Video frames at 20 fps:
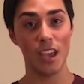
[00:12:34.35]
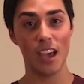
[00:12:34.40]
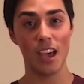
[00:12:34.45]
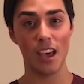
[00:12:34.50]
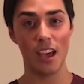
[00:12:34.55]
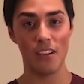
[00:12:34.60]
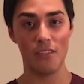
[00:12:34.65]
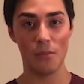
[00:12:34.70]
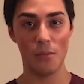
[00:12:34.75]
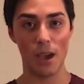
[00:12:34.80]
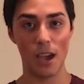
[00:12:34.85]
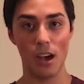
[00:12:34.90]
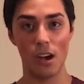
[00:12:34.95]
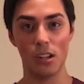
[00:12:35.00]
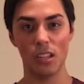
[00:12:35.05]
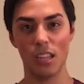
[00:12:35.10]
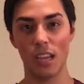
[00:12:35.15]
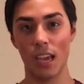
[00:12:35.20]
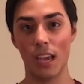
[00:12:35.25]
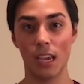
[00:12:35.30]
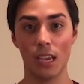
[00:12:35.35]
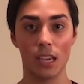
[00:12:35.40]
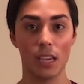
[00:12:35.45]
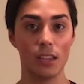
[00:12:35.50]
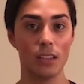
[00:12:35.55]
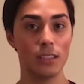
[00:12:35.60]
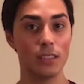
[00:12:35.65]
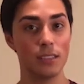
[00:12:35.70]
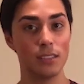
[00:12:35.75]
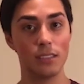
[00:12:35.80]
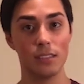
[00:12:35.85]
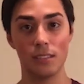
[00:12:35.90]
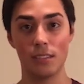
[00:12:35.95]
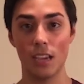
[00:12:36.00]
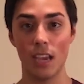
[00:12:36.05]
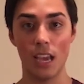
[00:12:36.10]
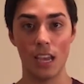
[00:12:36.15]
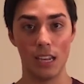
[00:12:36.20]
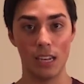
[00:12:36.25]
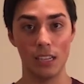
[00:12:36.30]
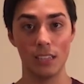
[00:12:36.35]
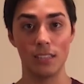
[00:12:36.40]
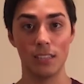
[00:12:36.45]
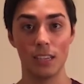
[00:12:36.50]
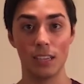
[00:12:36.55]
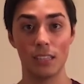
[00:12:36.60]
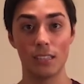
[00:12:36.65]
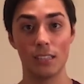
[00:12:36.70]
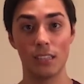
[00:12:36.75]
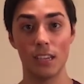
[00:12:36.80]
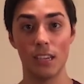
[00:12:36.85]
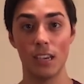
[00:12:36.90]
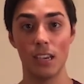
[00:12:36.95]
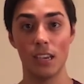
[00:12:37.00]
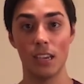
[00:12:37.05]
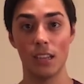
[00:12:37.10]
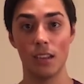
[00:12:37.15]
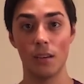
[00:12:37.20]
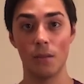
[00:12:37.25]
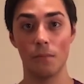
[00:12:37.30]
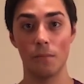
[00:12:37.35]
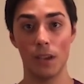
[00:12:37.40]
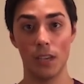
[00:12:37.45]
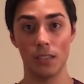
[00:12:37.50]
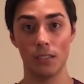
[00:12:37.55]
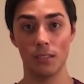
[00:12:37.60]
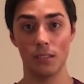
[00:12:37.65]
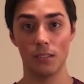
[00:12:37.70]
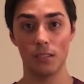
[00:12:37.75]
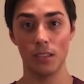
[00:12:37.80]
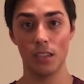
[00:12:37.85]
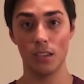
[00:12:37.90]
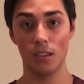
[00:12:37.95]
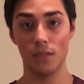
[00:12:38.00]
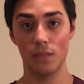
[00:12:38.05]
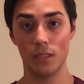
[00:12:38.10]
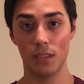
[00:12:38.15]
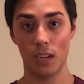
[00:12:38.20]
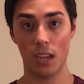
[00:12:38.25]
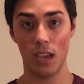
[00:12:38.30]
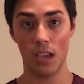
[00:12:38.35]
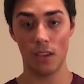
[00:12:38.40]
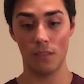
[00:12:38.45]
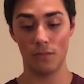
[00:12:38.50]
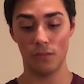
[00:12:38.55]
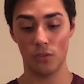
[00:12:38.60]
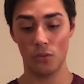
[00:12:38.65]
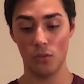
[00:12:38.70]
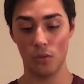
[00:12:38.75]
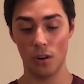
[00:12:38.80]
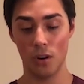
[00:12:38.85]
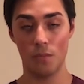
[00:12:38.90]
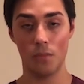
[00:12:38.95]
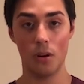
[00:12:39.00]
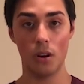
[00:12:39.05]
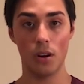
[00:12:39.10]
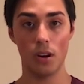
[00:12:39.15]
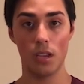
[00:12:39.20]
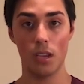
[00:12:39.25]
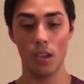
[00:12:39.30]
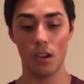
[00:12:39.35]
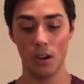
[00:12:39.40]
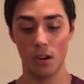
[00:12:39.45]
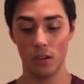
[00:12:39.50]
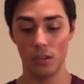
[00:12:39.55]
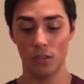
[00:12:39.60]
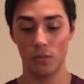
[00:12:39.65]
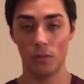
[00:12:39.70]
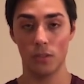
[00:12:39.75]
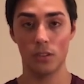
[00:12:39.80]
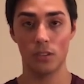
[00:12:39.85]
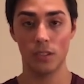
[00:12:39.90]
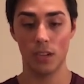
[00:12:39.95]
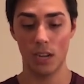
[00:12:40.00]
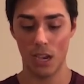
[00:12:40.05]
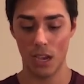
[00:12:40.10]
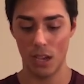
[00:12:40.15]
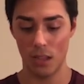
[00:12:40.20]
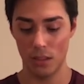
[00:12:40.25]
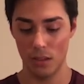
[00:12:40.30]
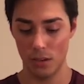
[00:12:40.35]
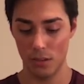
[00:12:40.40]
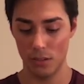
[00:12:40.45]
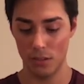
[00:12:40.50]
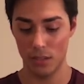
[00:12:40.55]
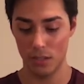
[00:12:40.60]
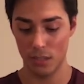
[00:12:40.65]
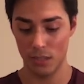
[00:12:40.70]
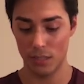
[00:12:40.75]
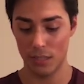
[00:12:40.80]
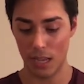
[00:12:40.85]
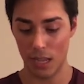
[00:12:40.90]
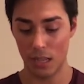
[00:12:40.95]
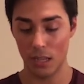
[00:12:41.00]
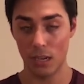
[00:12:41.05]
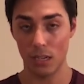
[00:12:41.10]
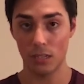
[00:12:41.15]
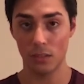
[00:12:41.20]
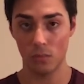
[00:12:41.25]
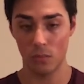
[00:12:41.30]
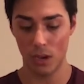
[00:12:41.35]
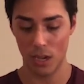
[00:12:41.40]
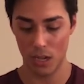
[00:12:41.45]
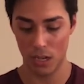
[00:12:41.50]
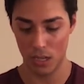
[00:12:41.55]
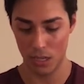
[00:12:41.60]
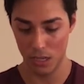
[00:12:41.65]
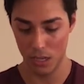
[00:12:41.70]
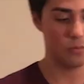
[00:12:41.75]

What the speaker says: have about like 10 to 16 basil leaves that I've torn apart here, so we're just gonna add those to the salad as well.